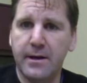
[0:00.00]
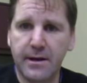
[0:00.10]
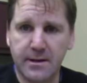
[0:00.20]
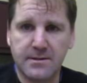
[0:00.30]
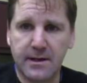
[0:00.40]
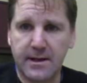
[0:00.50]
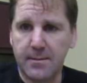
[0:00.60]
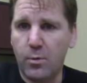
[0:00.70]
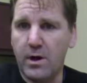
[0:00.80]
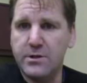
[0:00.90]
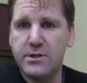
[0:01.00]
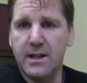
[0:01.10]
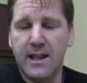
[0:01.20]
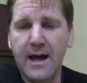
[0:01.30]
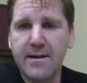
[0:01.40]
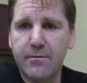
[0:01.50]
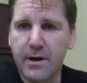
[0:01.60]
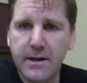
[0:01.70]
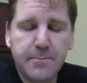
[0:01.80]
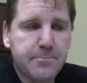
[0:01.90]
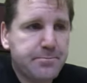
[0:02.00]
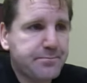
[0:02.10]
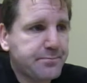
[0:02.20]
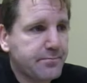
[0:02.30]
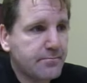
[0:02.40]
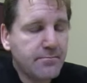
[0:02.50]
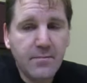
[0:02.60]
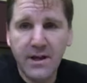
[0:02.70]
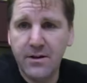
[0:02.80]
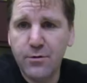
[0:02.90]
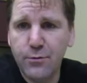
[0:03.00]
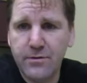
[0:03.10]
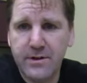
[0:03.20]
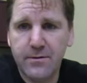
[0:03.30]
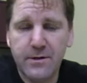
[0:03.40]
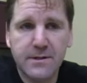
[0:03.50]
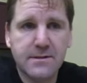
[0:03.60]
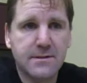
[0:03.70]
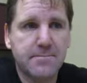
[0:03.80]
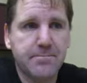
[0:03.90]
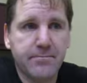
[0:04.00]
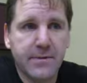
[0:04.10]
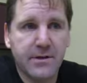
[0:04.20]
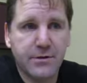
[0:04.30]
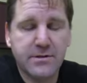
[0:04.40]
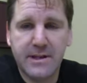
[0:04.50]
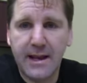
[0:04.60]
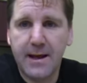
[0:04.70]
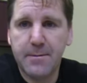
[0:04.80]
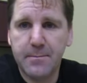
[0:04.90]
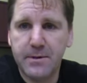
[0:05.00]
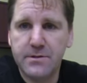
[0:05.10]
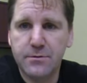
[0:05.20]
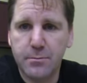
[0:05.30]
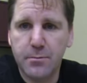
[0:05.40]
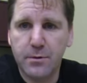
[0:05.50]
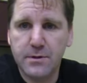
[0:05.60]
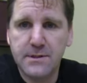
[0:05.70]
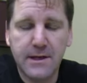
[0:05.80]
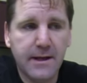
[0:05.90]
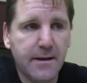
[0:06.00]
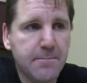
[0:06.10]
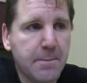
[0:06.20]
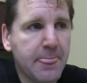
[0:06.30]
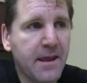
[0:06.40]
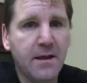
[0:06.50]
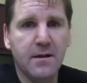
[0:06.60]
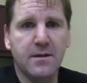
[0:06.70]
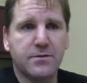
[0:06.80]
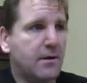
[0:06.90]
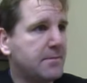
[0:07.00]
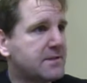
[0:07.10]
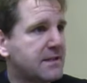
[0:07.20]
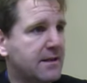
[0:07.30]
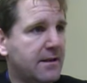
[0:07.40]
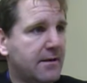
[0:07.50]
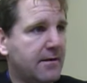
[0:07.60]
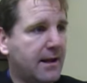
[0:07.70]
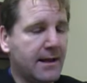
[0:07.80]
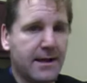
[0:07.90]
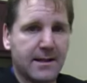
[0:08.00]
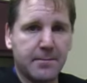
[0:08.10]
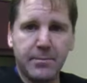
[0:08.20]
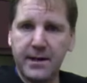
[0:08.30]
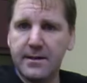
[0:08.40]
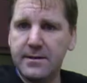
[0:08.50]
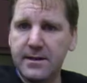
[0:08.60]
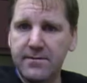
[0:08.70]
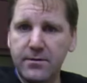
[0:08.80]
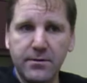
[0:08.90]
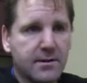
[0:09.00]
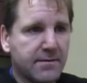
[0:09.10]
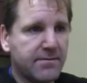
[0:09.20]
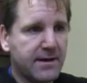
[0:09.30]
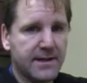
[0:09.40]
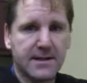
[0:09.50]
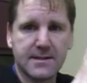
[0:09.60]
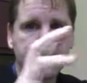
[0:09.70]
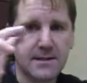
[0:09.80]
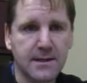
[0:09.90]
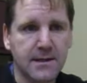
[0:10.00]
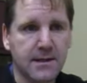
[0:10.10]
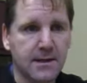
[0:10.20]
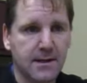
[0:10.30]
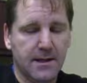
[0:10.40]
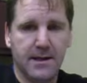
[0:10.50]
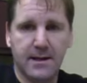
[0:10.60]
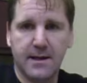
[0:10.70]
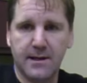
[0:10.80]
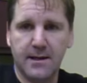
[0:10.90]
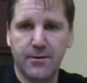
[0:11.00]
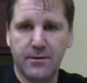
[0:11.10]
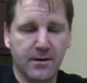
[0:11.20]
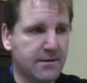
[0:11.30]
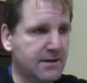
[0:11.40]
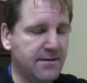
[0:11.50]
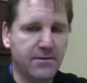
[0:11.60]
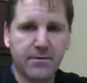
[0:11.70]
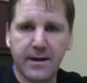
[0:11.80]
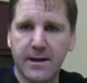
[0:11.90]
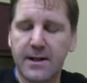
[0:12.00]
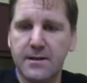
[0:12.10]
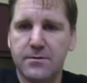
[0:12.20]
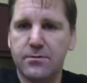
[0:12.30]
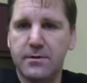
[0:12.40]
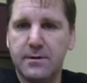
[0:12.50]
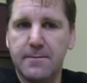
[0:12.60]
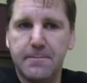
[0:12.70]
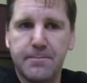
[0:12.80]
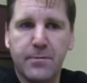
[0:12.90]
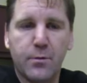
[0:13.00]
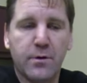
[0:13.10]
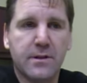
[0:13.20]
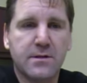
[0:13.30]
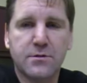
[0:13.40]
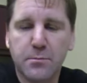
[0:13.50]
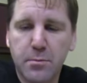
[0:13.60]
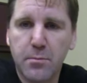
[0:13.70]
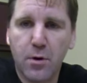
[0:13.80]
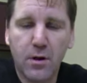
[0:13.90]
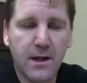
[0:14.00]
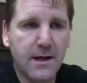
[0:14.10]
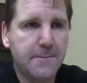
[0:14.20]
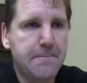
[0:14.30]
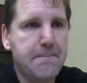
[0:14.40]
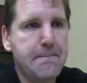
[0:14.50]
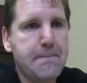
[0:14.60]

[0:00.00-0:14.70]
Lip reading: it's like I'm watching it live, right? And the cool thing was, that happened to be Super Bowl Sunday. So I'm sitting there. I got the big TV with the fights. I got another little TV right next to it with the Super Bowl on.